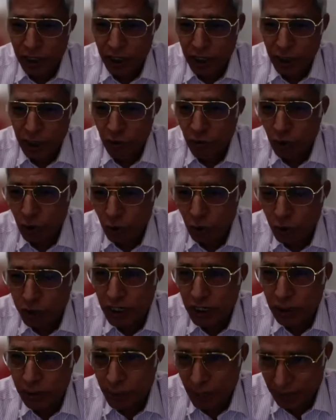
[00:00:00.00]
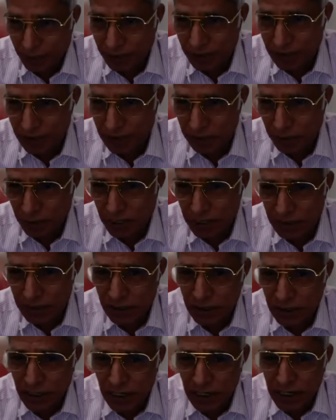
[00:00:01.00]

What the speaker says: in your routine practice, because